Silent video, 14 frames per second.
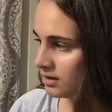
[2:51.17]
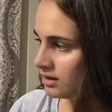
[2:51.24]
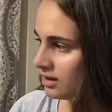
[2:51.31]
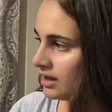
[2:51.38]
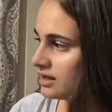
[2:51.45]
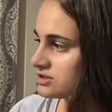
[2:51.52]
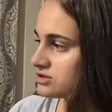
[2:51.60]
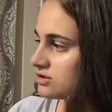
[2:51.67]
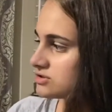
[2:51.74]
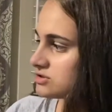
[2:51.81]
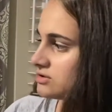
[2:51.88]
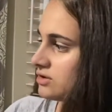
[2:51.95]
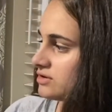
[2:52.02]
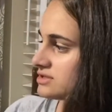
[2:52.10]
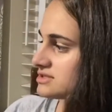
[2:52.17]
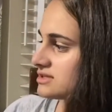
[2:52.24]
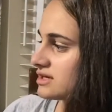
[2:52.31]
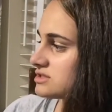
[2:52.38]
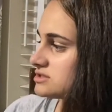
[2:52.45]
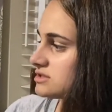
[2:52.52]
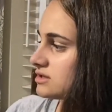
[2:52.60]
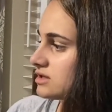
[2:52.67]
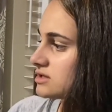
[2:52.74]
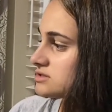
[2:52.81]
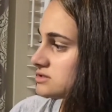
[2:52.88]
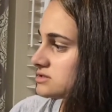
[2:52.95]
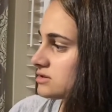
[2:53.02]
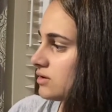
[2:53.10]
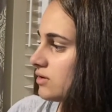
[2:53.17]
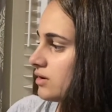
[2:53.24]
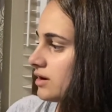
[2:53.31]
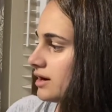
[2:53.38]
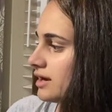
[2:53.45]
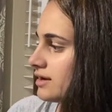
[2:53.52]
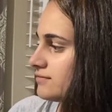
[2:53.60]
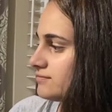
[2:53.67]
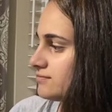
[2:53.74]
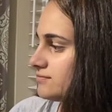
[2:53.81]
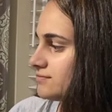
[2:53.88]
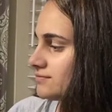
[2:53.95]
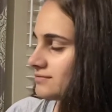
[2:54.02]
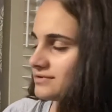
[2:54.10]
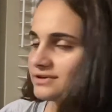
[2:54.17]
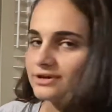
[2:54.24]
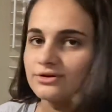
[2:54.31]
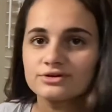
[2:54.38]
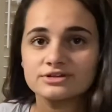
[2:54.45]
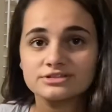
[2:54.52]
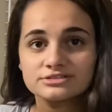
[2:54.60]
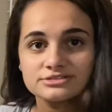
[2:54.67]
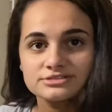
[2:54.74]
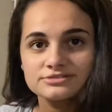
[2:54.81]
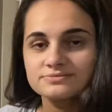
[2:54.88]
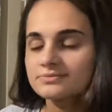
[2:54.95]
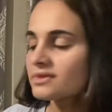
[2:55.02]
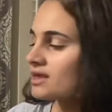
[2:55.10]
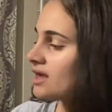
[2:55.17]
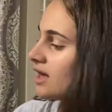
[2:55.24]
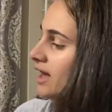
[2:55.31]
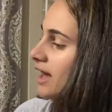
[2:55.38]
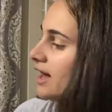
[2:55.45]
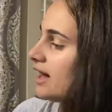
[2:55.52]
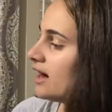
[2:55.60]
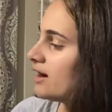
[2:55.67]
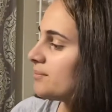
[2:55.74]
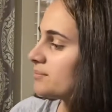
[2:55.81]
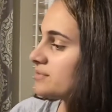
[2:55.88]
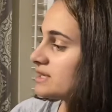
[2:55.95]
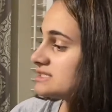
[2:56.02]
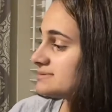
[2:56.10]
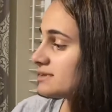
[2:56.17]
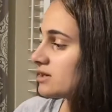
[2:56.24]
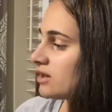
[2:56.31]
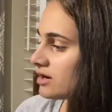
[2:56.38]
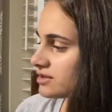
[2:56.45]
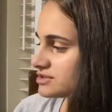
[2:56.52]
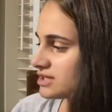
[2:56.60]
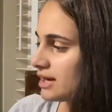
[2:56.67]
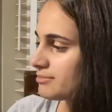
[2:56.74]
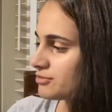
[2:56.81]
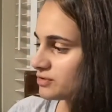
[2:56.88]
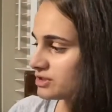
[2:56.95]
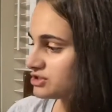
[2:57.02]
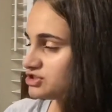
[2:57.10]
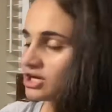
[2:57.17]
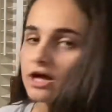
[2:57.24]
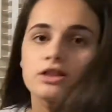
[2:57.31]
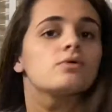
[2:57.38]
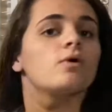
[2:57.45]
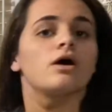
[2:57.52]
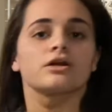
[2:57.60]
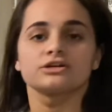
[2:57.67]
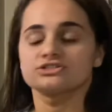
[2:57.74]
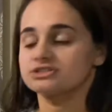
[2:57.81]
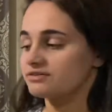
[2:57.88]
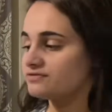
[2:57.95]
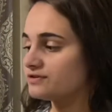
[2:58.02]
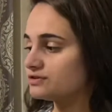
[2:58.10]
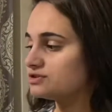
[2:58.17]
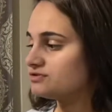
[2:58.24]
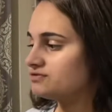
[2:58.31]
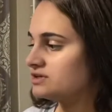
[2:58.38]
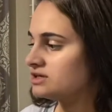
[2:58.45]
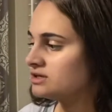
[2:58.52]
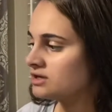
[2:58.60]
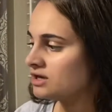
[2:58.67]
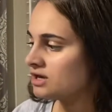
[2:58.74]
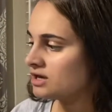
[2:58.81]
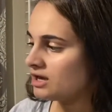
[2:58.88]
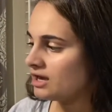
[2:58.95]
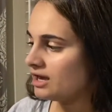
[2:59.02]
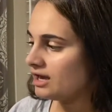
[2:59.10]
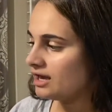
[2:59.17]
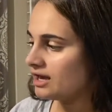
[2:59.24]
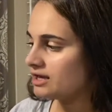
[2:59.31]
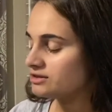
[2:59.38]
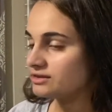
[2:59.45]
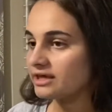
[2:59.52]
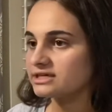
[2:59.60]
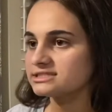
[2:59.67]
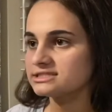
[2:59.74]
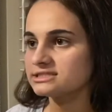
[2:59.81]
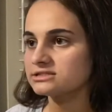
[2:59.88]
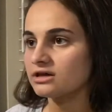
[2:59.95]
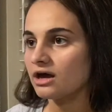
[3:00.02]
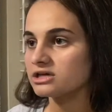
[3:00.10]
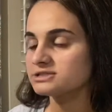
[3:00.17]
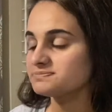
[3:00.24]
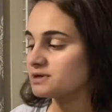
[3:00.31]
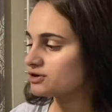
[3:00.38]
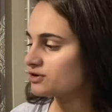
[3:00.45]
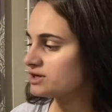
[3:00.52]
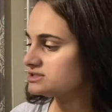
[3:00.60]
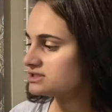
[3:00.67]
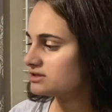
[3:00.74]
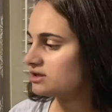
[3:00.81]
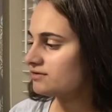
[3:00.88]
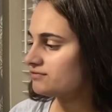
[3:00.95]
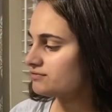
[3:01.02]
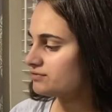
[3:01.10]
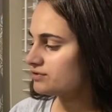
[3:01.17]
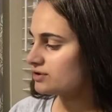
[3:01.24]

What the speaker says: It's also known as lancelets or amphiochus. They spend a lot of their time in really shallow waters and they filter feed, and they spend a great deal of their